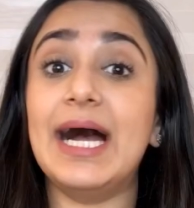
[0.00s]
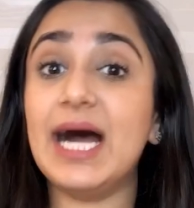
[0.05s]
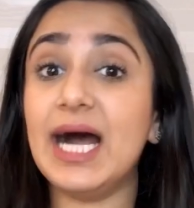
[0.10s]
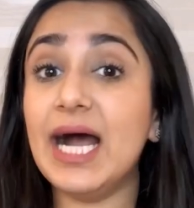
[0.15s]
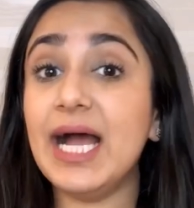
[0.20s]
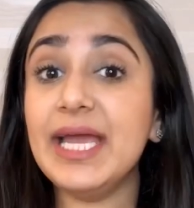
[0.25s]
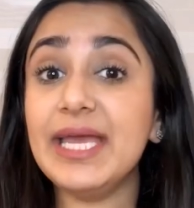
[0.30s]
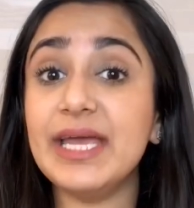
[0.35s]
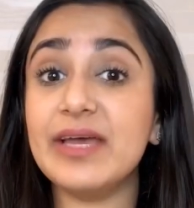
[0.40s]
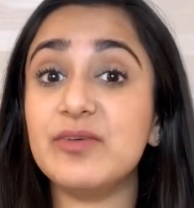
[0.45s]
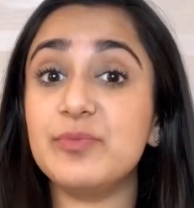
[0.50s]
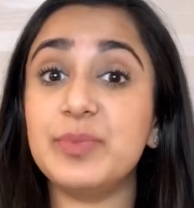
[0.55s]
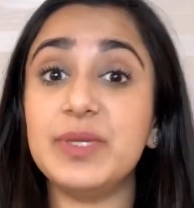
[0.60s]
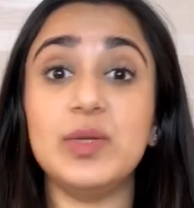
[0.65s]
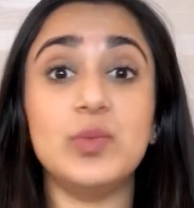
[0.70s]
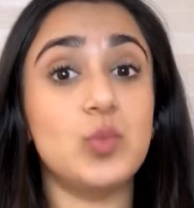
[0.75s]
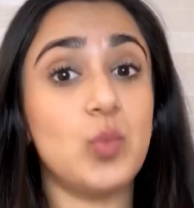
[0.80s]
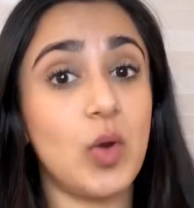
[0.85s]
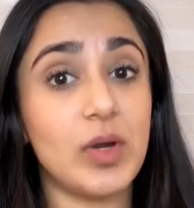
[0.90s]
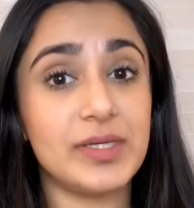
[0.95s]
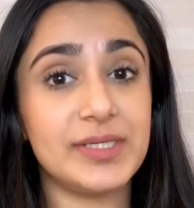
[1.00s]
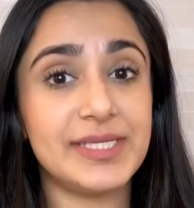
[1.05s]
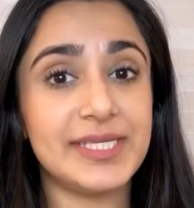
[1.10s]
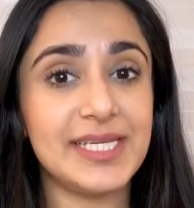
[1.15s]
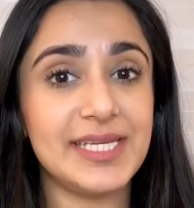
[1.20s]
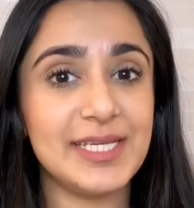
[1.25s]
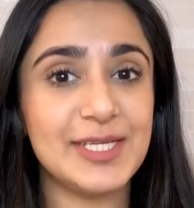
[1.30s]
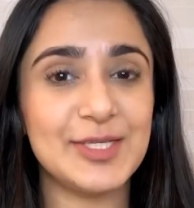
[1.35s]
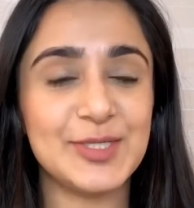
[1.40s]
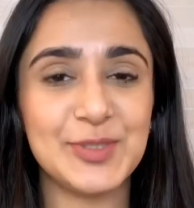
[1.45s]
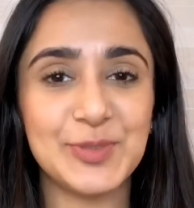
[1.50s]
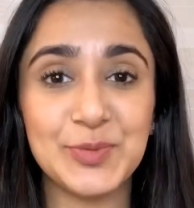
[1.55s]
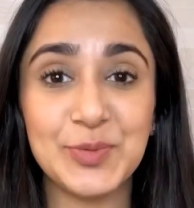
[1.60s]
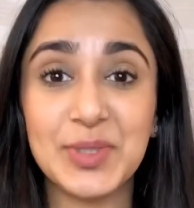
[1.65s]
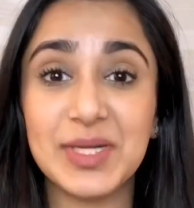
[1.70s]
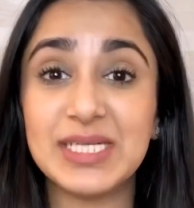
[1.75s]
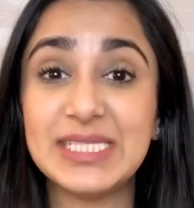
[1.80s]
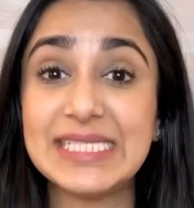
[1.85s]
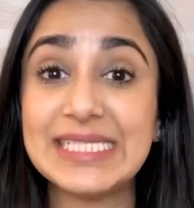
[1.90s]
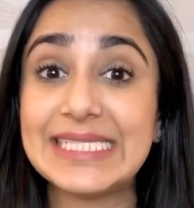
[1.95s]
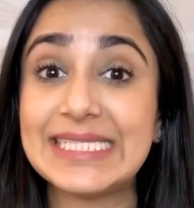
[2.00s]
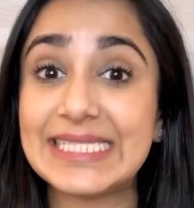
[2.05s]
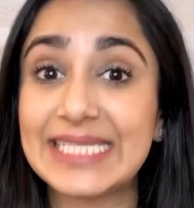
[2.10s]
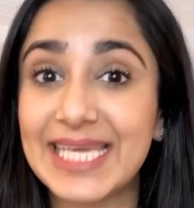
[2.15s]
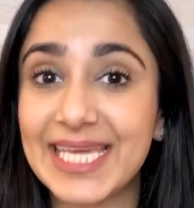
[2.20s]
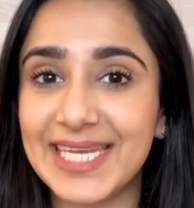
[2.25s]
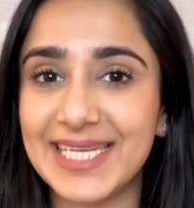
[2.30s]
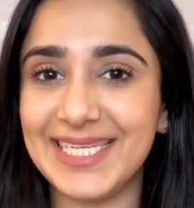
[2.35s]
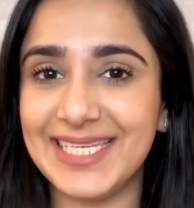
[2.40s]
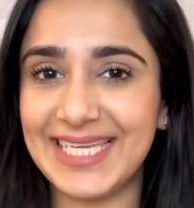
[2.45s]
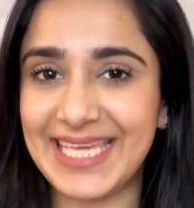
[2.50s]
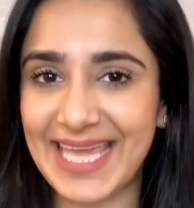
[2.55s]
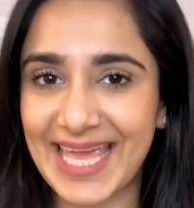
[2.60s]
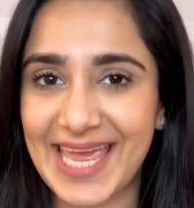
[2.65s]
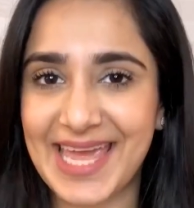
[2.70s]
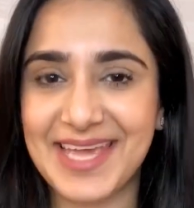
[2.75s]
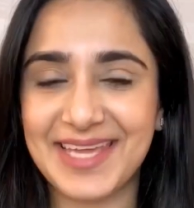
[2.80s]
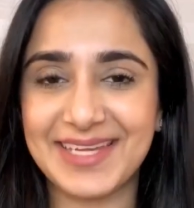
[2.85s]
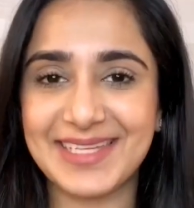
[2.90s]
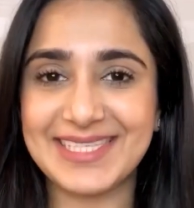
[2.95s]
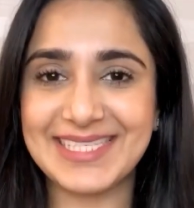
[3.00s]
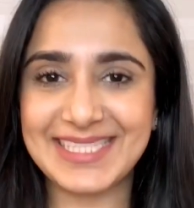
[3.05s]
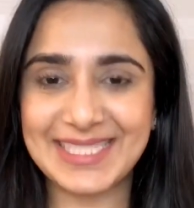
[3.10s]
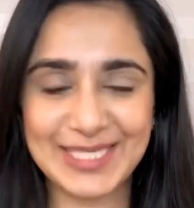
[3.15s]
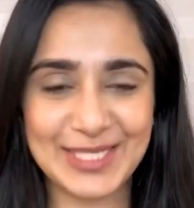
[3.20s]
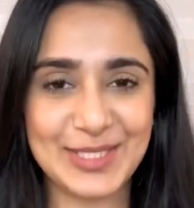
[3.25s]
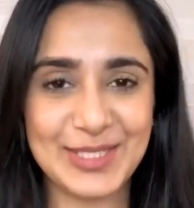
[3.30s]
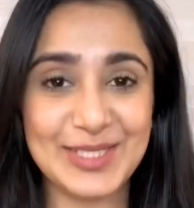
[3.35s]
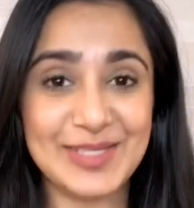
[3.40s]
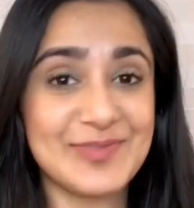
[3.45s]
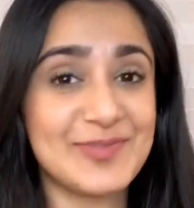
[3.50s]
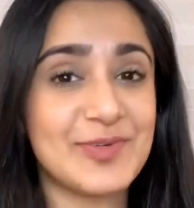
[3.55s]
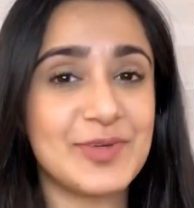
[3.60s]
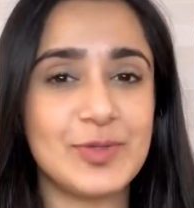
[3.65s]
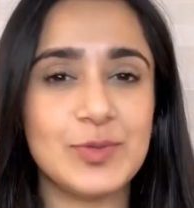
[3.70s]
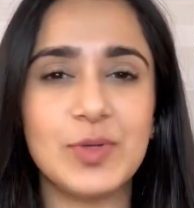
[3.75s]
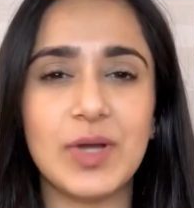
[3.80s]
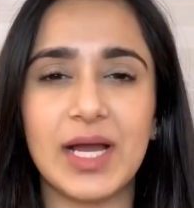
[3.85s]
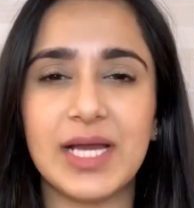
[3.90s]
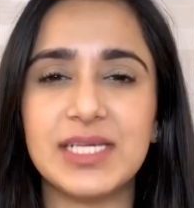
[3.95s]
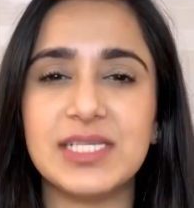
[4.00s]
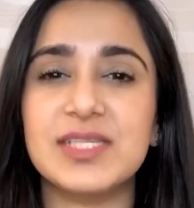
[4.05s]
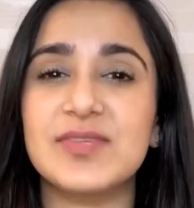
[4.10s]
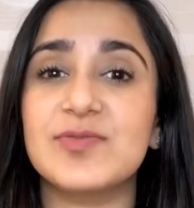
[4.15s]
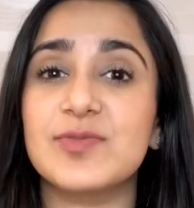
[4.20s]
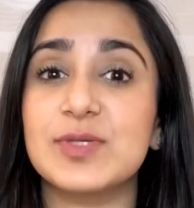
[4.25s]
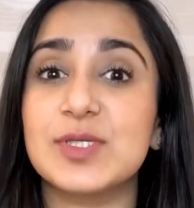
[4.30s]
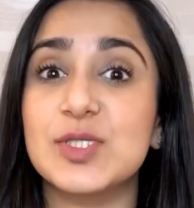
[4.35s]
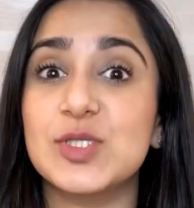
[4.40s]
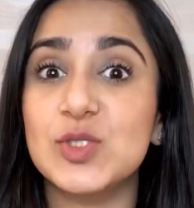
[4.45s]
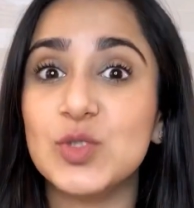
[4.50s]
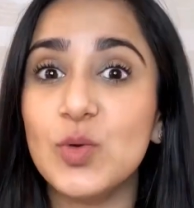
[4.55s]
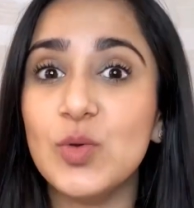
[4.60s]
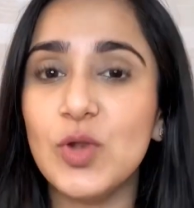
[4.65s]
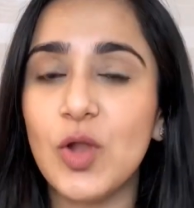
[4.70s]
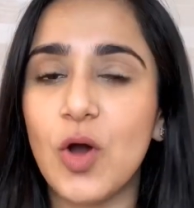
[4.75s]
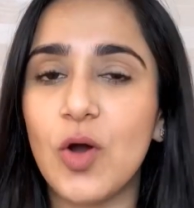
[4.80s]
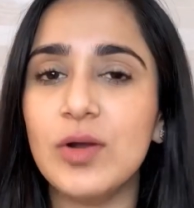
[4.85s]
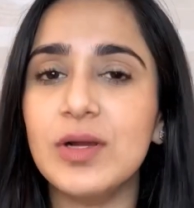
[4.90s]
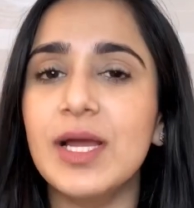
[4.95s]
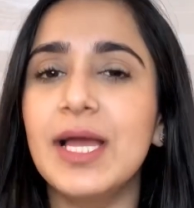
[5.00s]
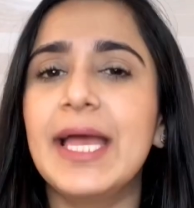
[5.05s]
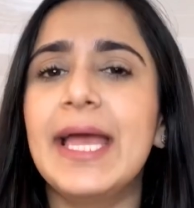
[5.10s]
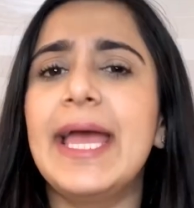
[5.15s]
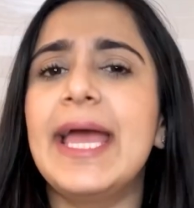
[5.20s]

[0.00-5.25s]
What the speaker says: I have been wanting to do a skincare series for you guys for so long,